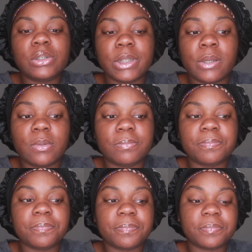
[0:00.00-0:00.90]
so
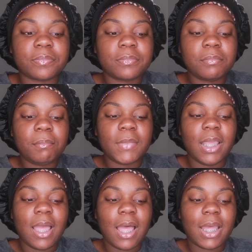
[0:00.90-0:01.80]

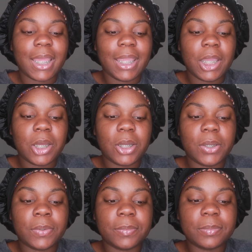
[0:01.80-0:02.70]
i
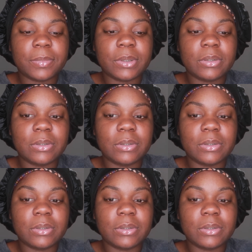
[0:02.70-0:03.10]
um